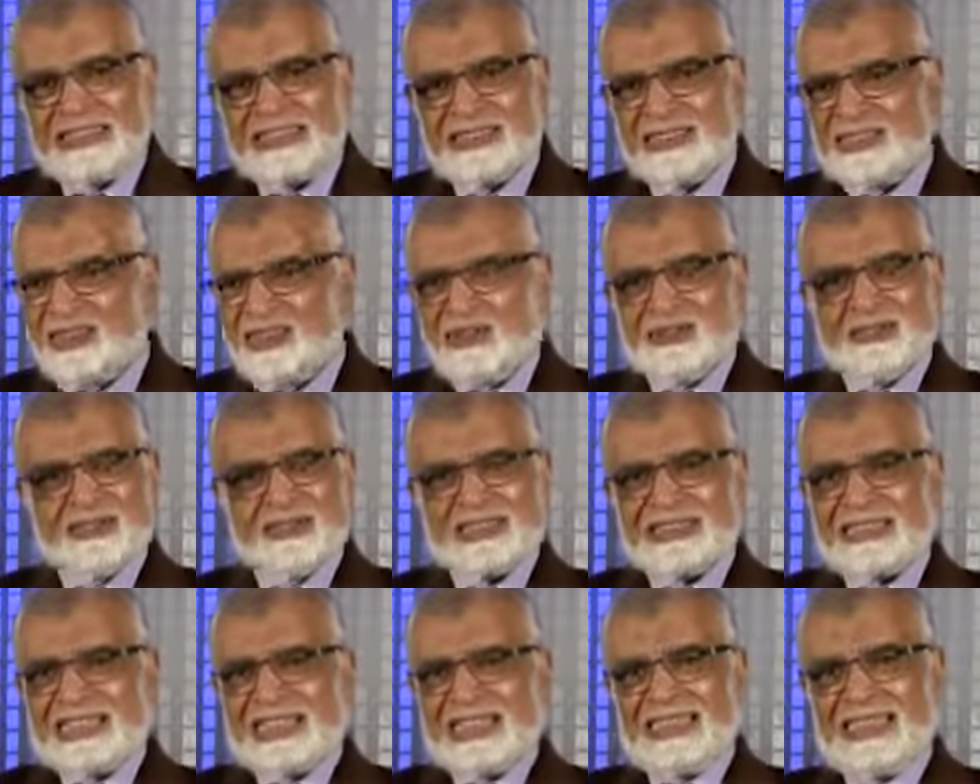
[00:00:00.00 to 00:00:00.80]
Don't
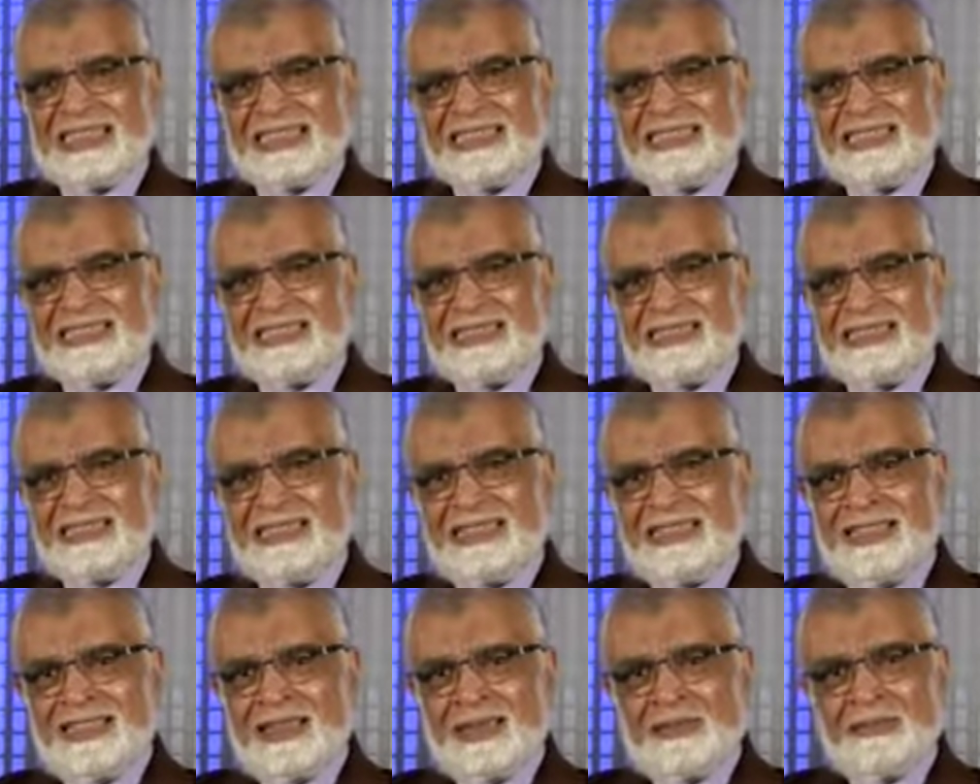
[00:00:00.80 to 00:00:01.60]
sell it.
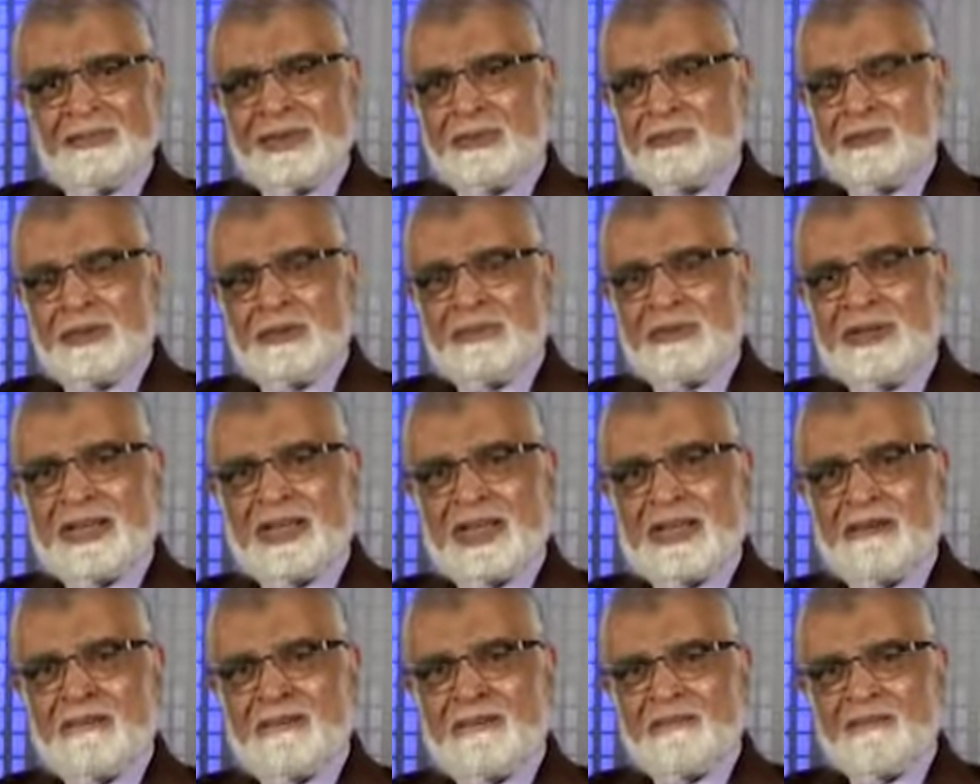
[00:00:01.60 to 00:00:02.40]
People
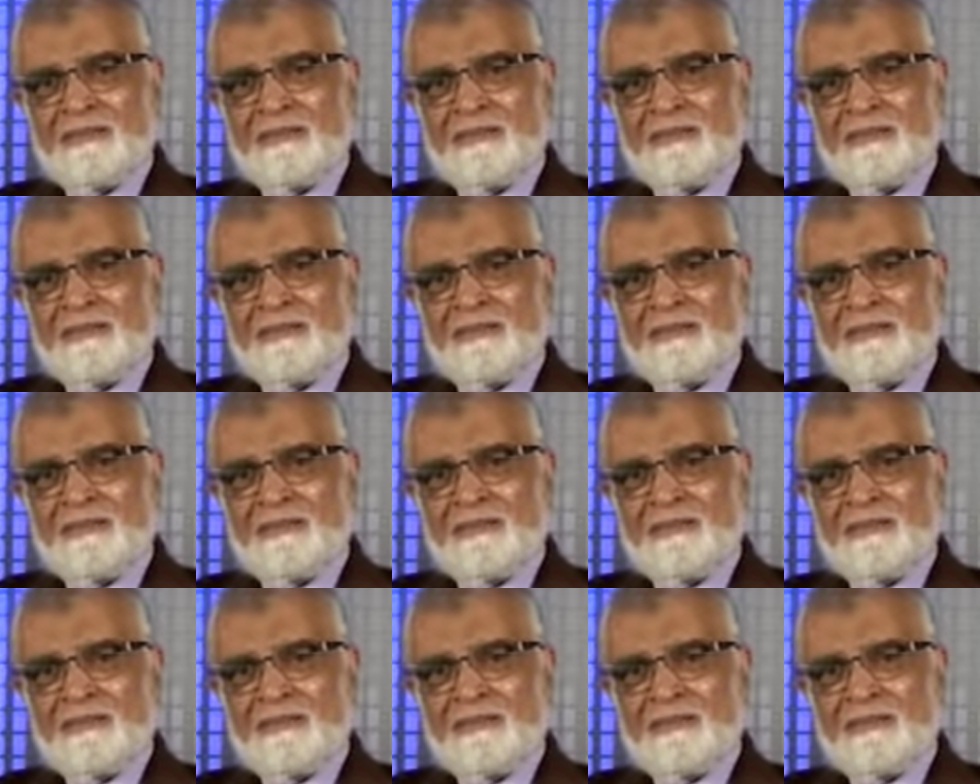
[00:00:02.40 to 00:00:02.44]
become